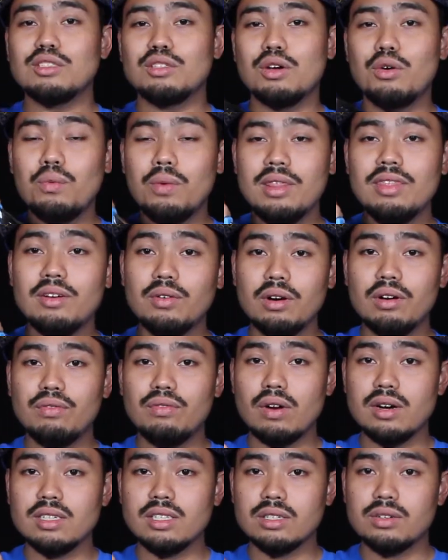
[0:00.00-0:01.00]
So with the
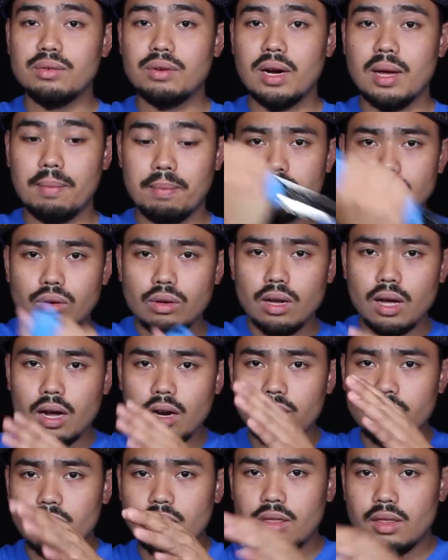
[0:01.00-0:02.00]
reverse grip, so a
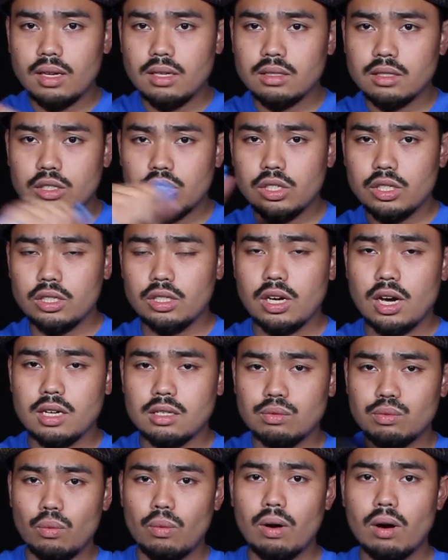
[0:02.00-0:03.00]
lot of the things that she
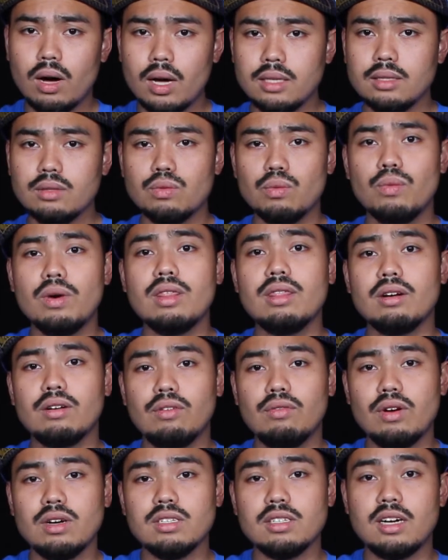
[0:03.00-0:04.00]
does was with the
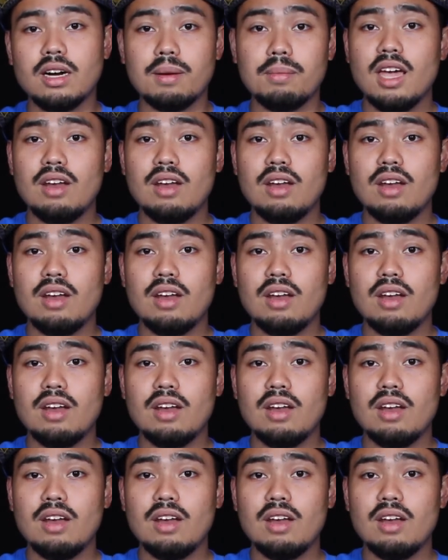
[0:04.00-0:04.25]
reverse grip.